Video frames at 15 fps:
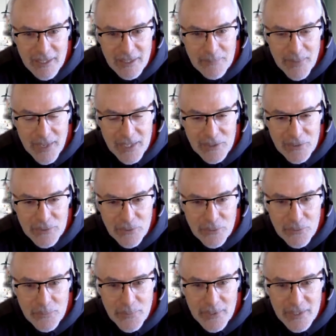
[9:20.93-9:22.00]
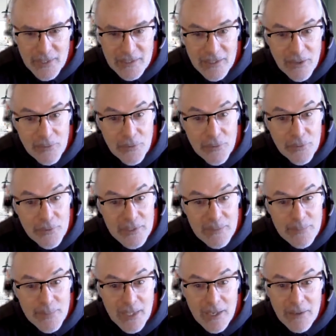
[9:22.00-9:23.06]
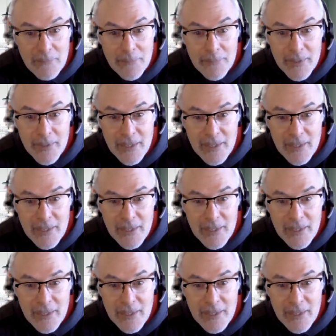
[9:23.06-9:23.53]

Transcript: my user group has now gone on to become